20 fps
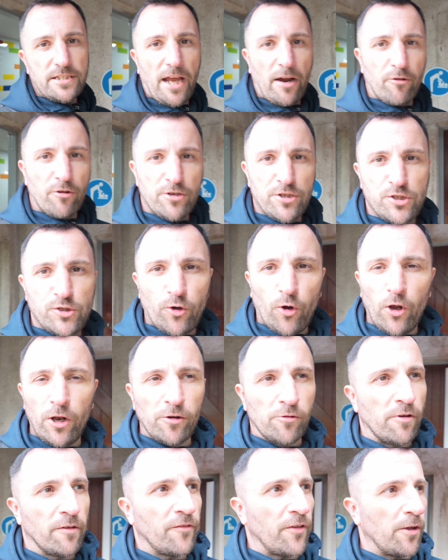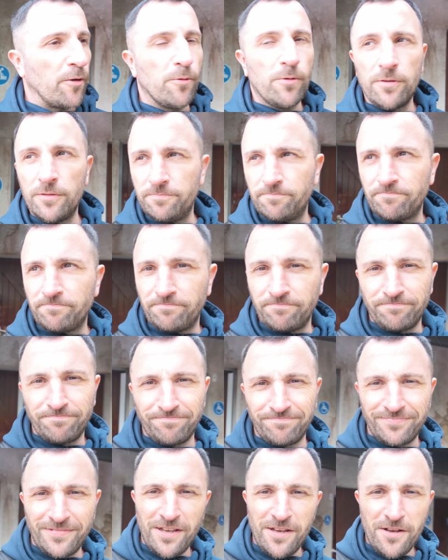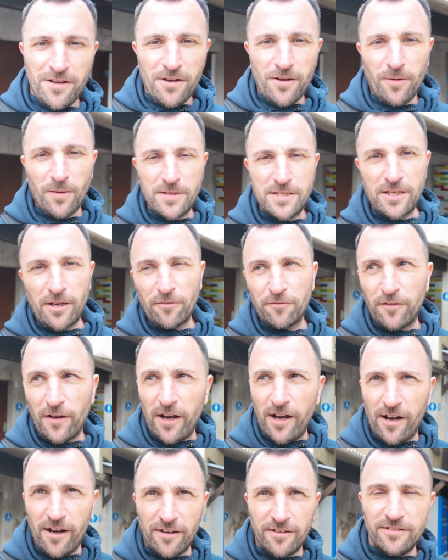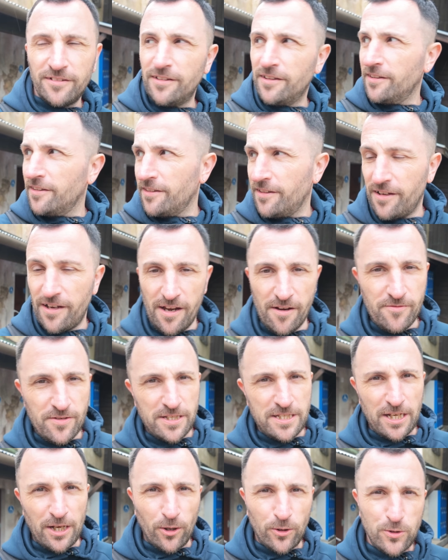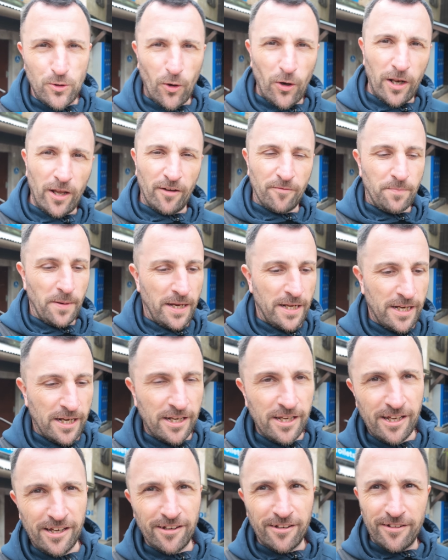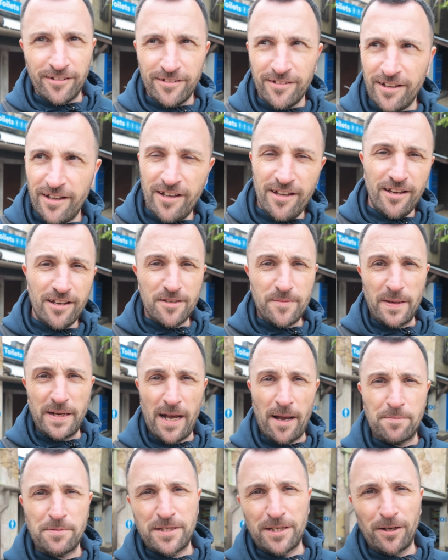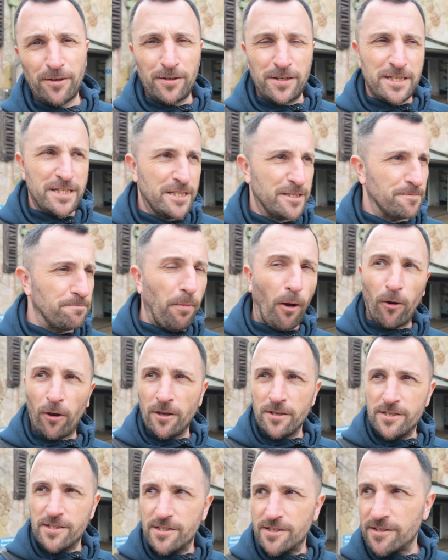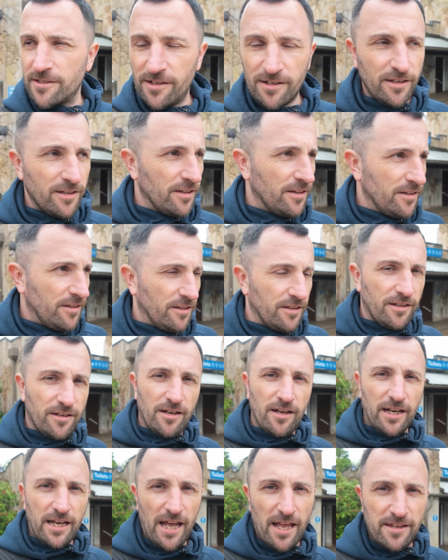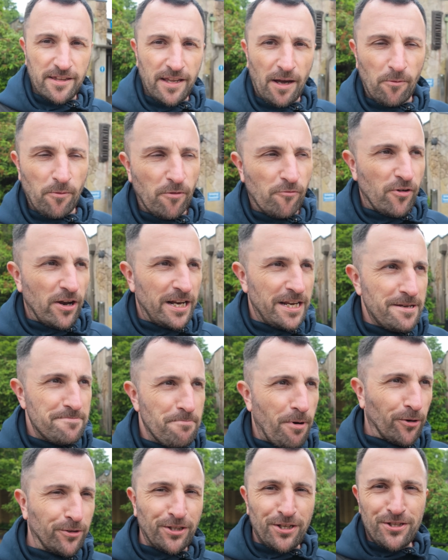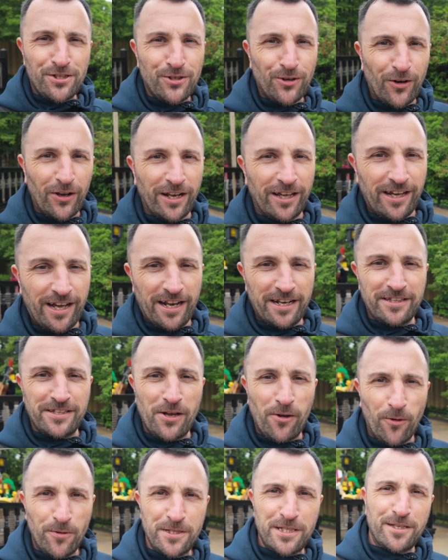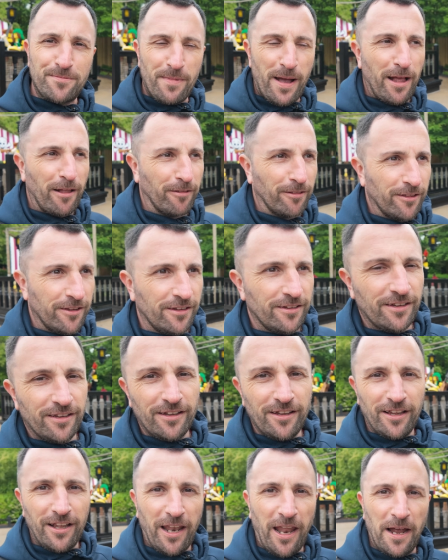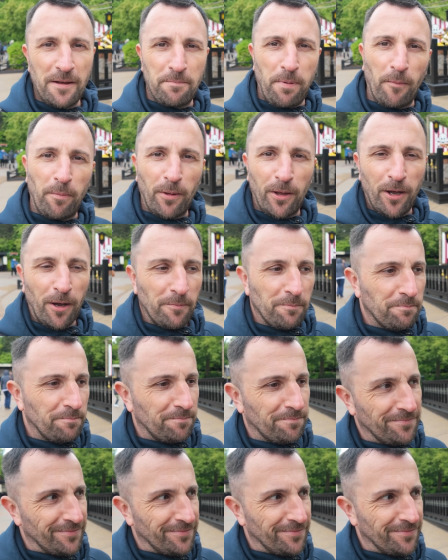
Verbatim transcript: Darren's toilet review. Well, so far, every single toilet I've been in here, it's been absolutely spotless. Again, that were really modern toilet, and they all smell like bubblegum.